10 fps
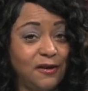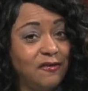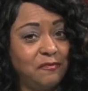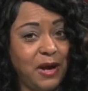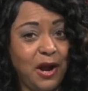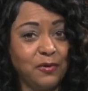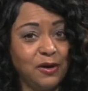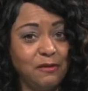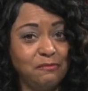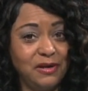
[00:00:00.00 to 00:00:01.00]
of Power
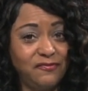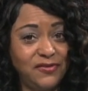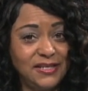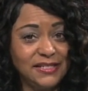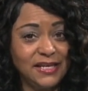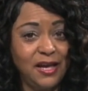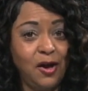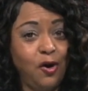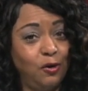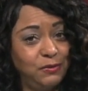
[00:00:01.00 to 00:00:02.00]
Up Memphis.
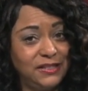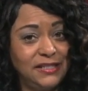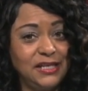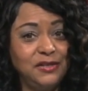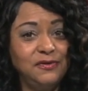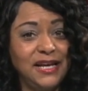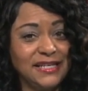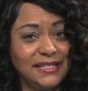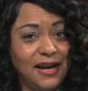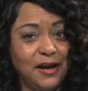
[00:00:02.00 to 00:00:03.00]
Hope to see you
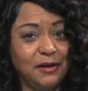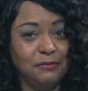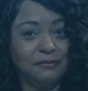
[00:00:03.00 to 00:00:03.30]
next time.